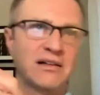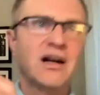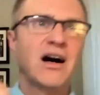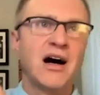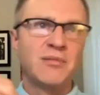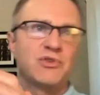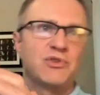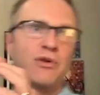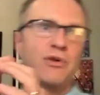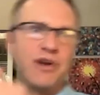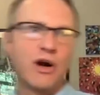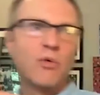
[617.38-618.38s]
.coms
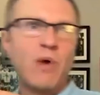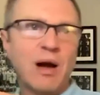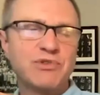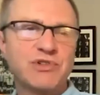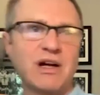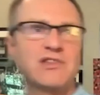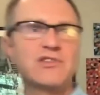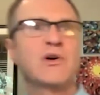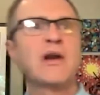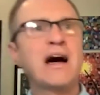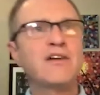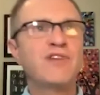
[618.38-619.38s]
or their websites. So
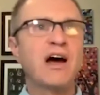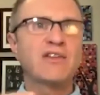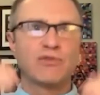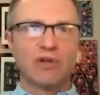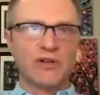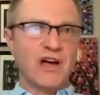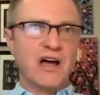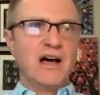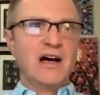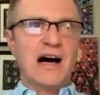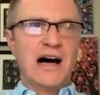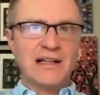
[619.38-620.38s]
now I've got sort of
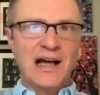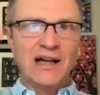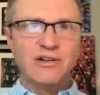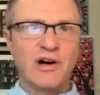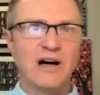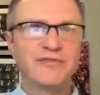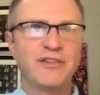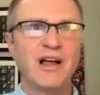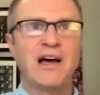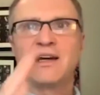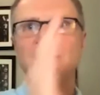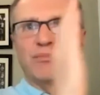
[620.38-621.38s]
online,
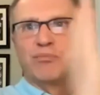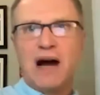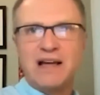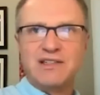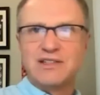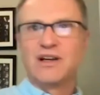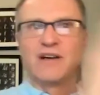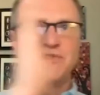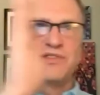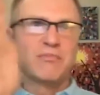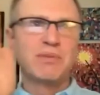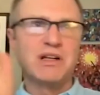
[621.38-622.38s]
offline, my stuff,
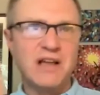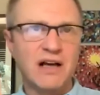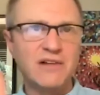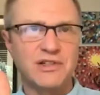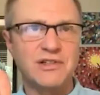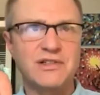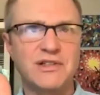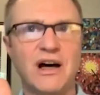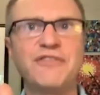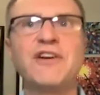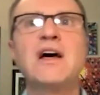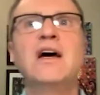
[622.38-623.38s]
somebody else's
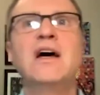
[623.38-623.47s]
stuff.